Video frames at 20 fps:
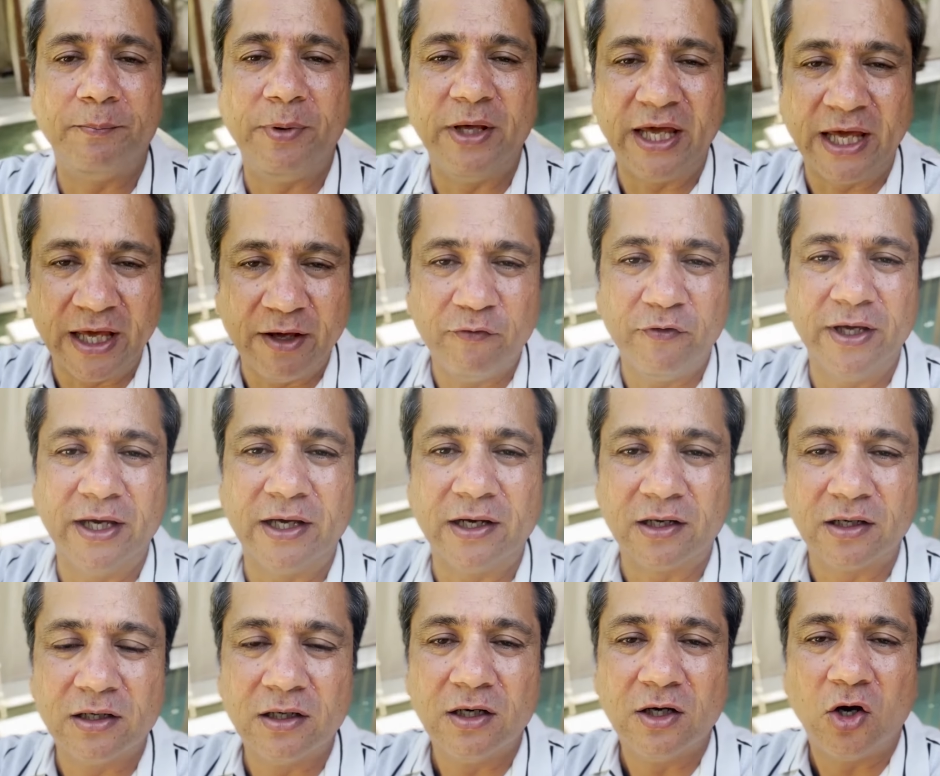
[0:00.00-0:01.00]
behavior
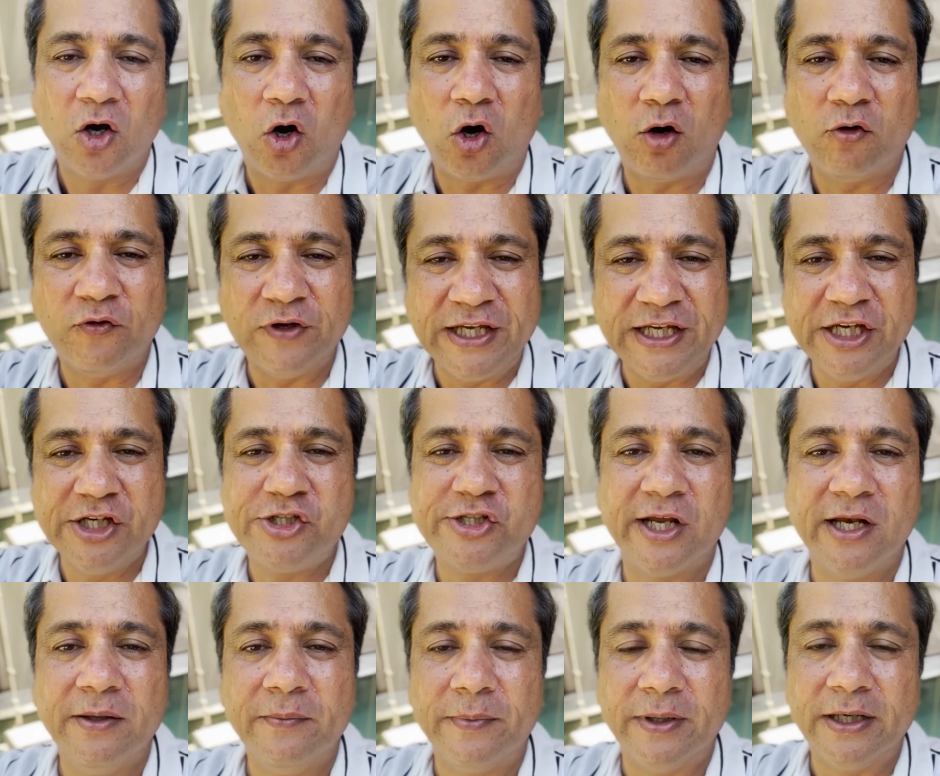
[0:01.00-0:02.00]
of each
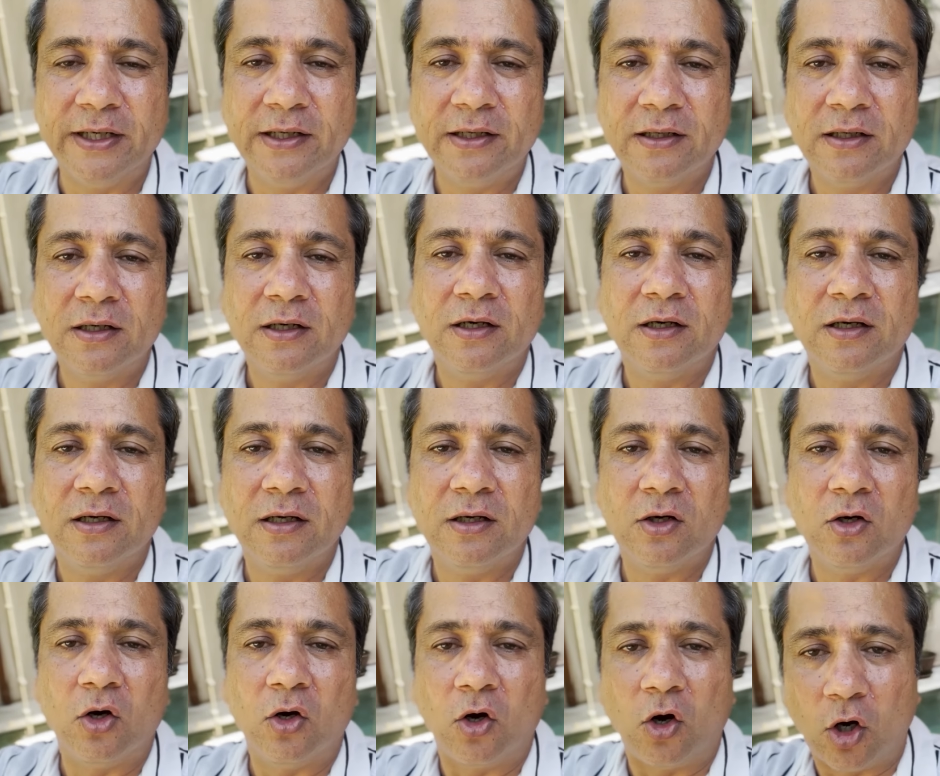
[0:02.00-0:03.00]
element
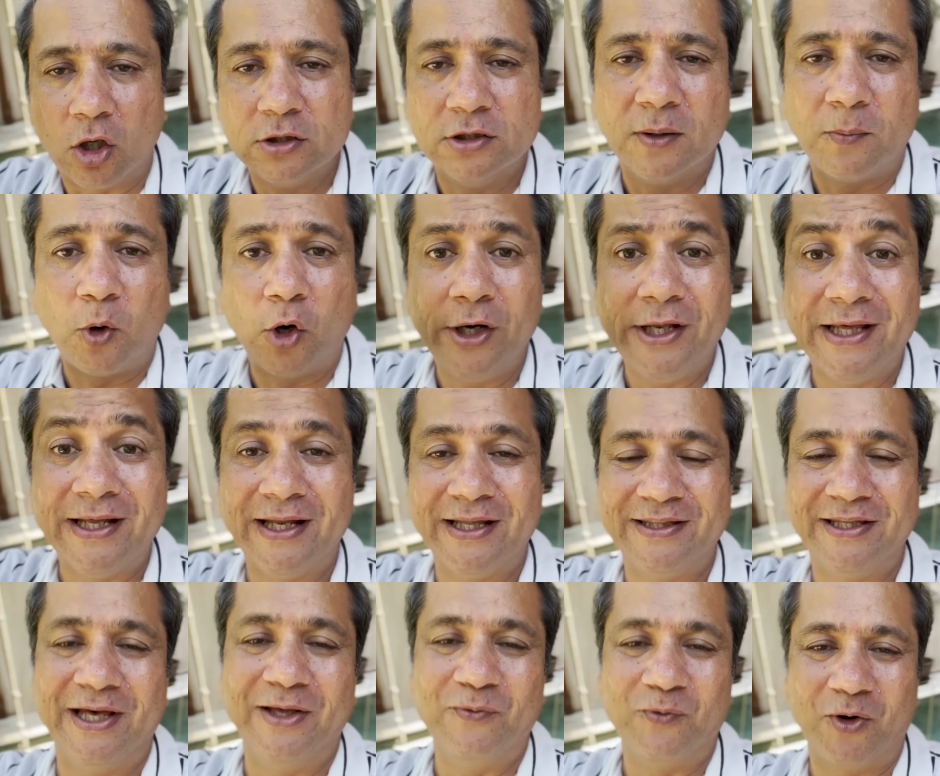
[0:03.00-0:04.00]
on the body and in
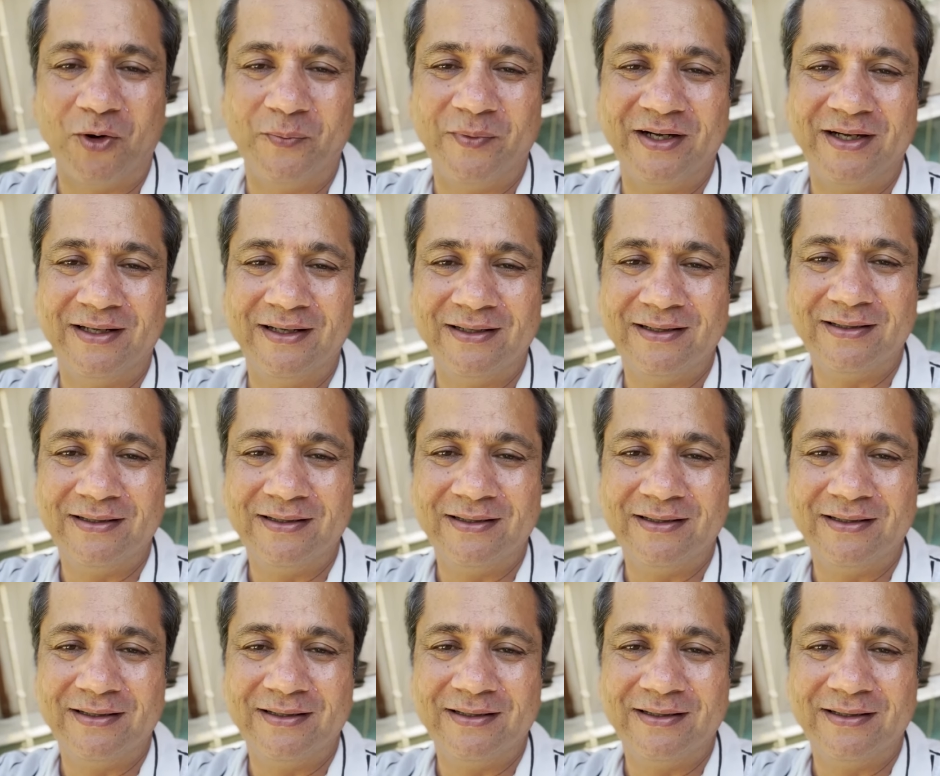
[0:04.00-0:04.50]
the environment.